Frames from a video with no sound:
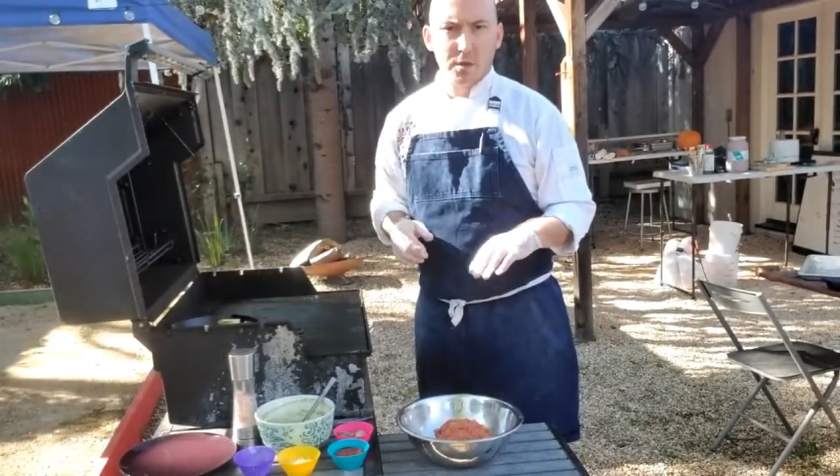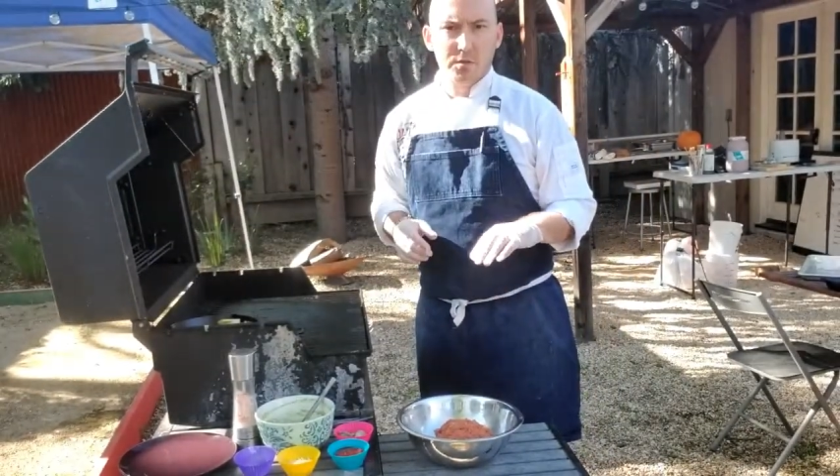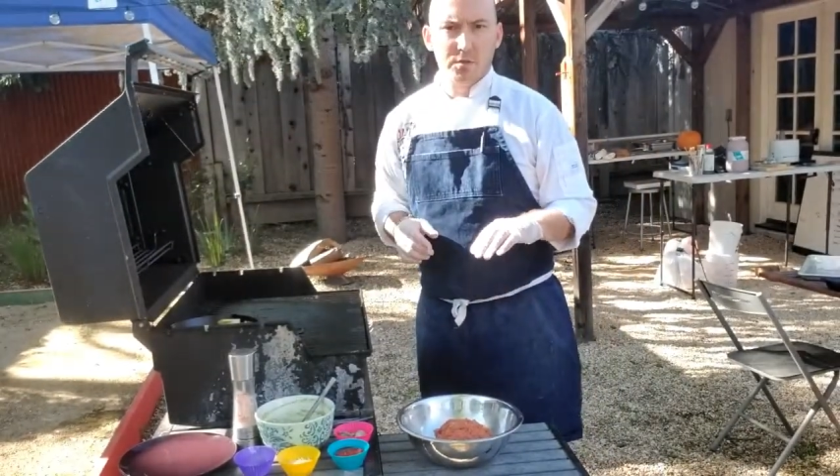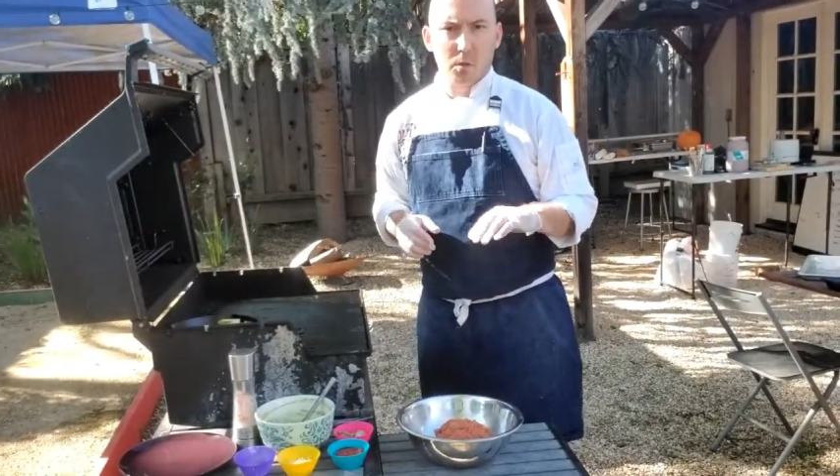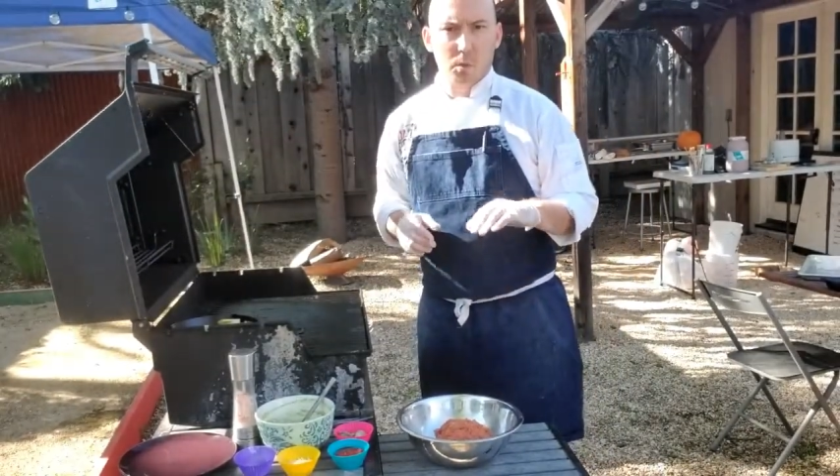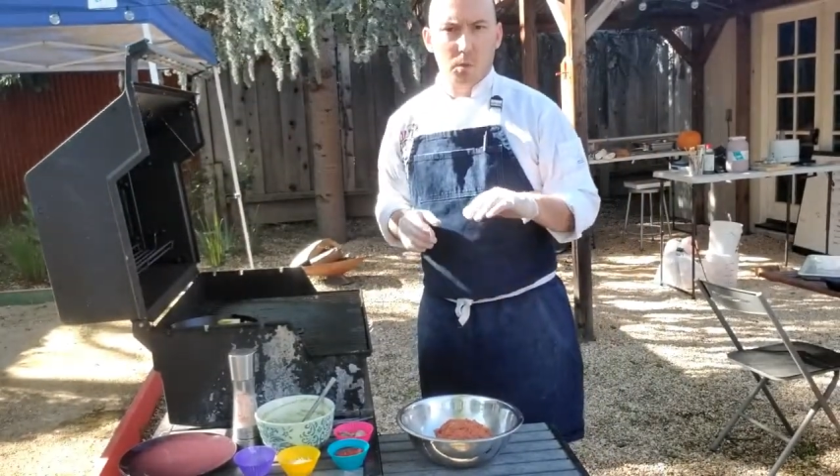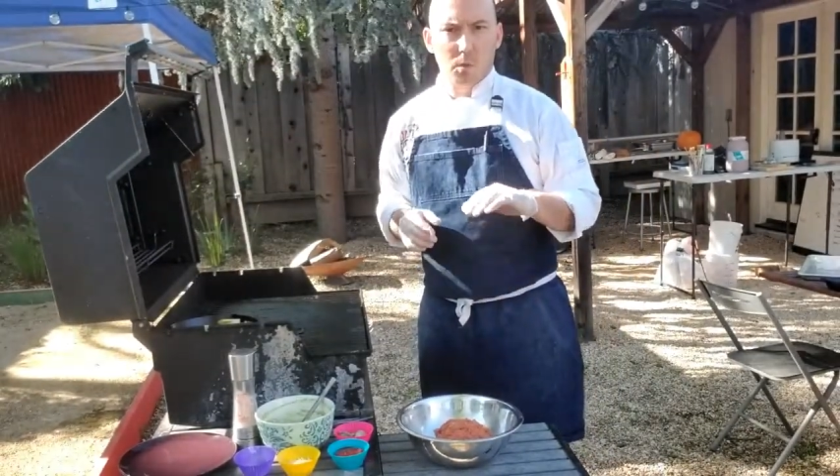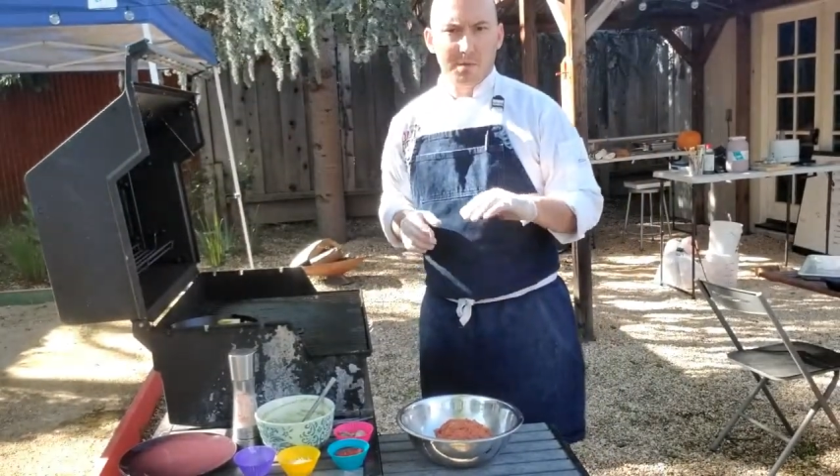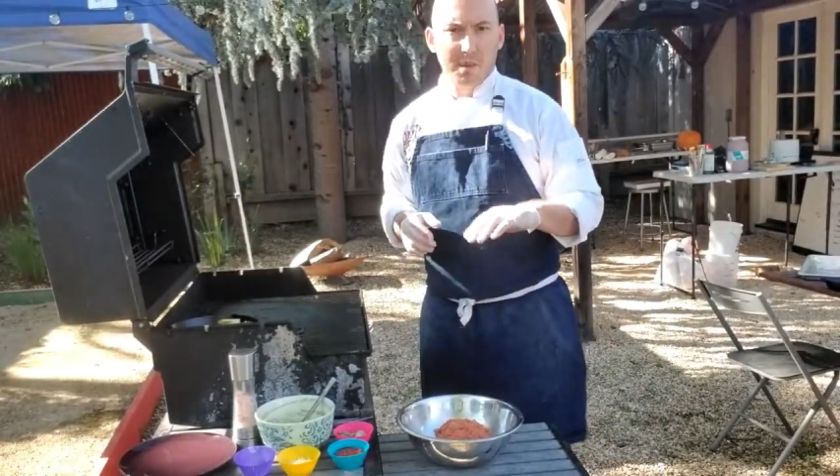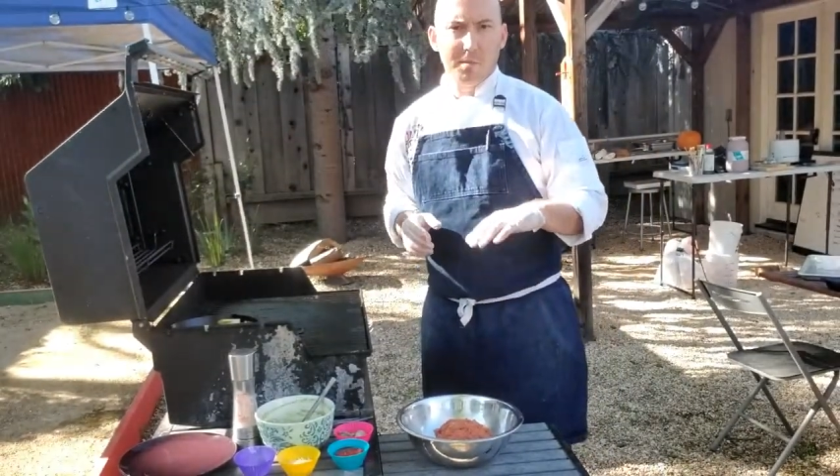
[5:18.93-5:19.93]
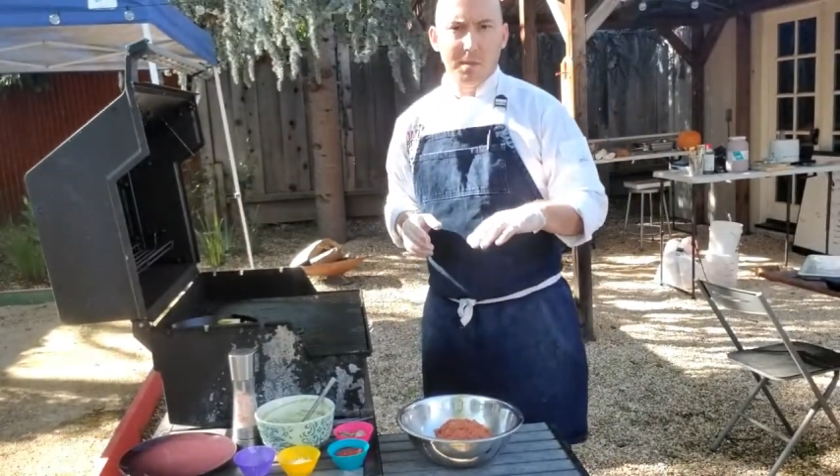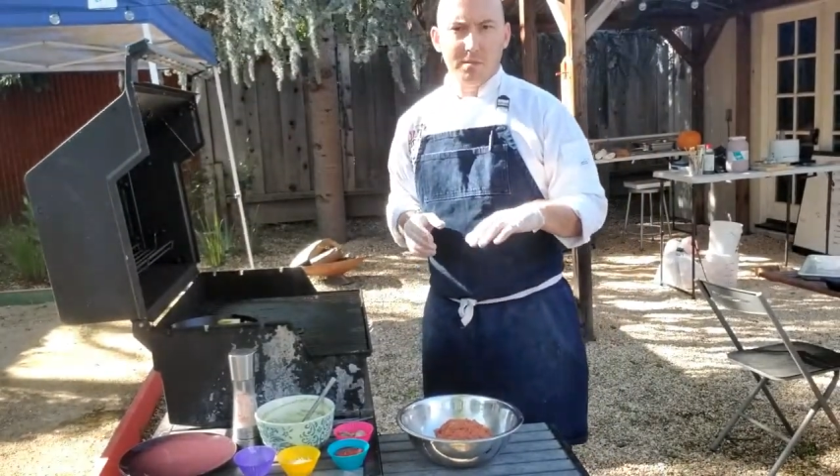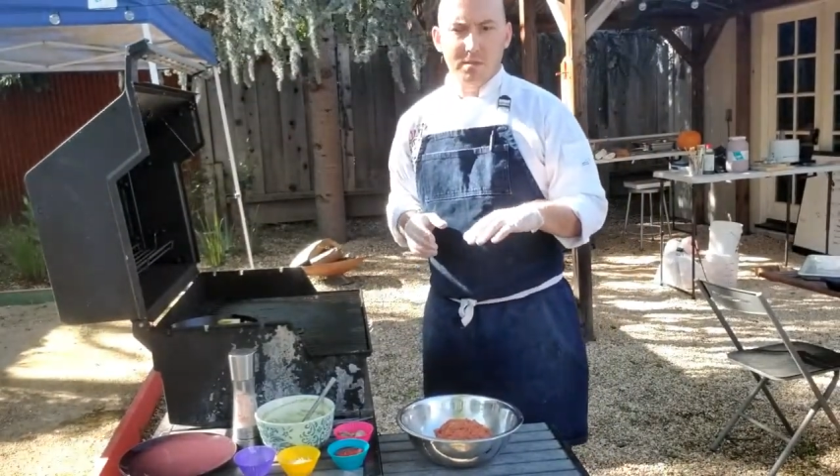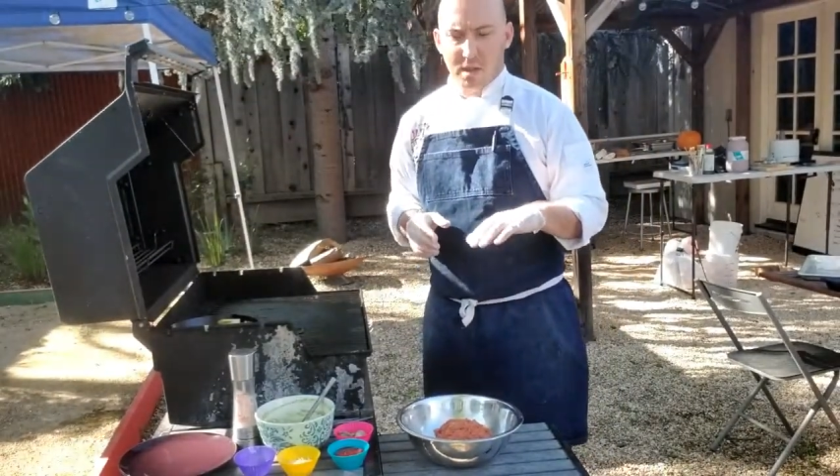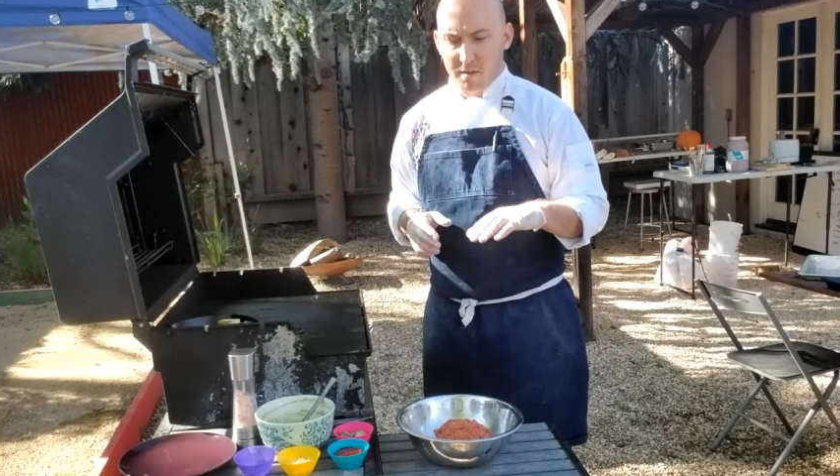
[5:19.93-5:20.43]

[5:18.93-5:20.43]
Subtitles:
So what that means is they